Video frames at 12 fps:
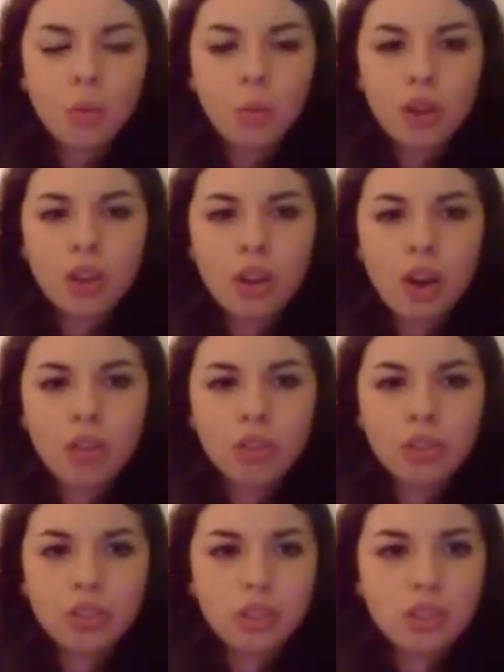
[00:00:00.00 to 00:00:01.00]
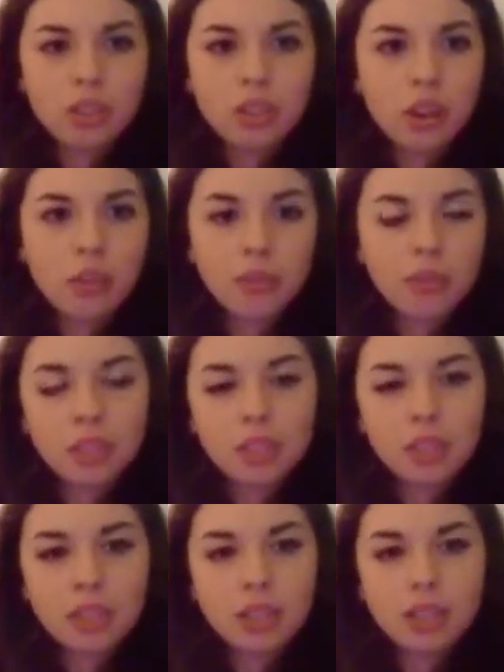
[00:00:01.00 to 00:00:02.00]
What all the stuff
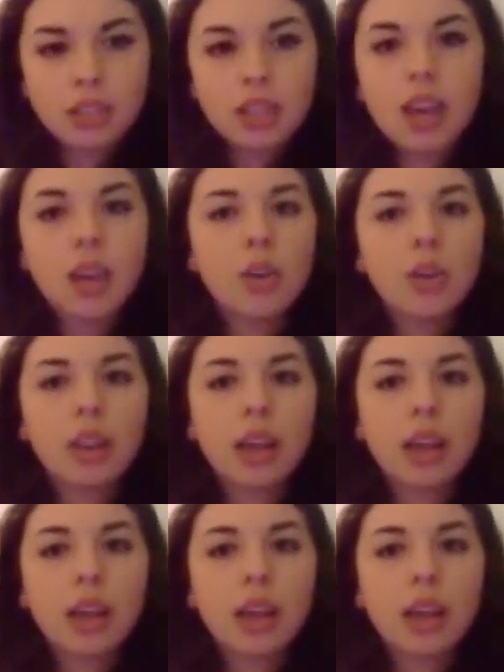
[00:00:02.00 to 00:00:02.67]
does this entail?